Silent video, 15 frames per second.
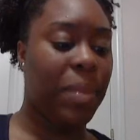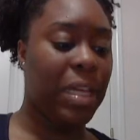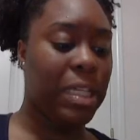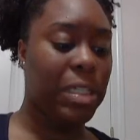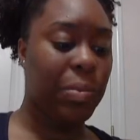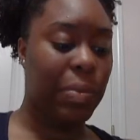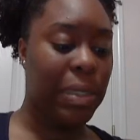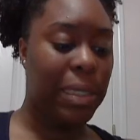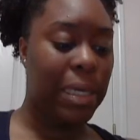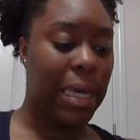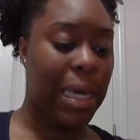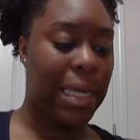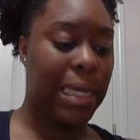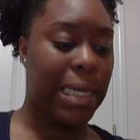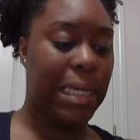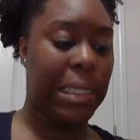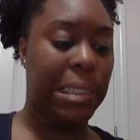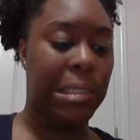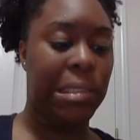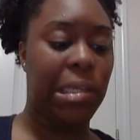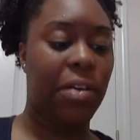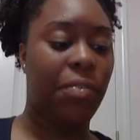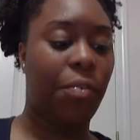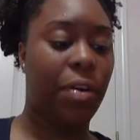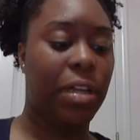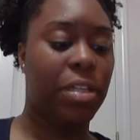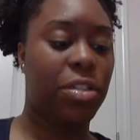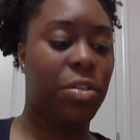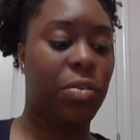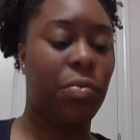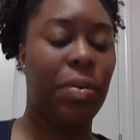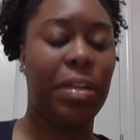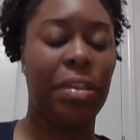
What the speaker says: This week it is 42